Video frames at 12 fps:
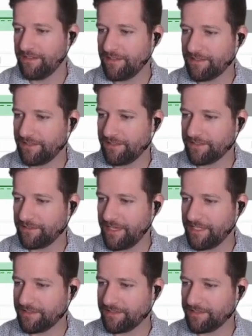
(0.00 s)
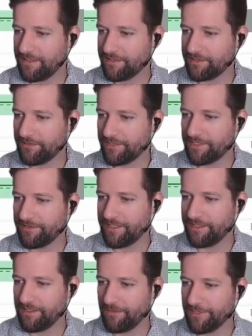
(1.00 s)
This also has a service
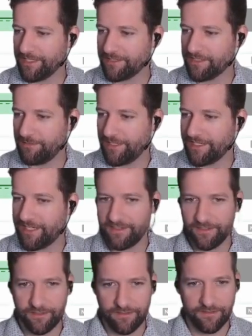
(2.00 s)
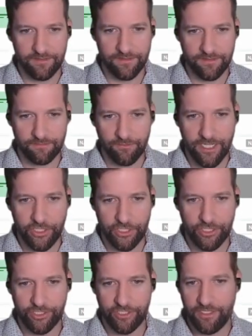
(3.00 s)
event here. We can tell by that little
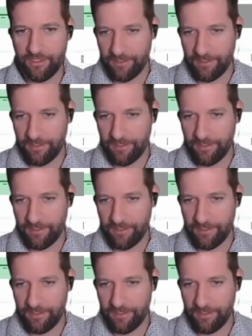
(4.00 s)
wrench.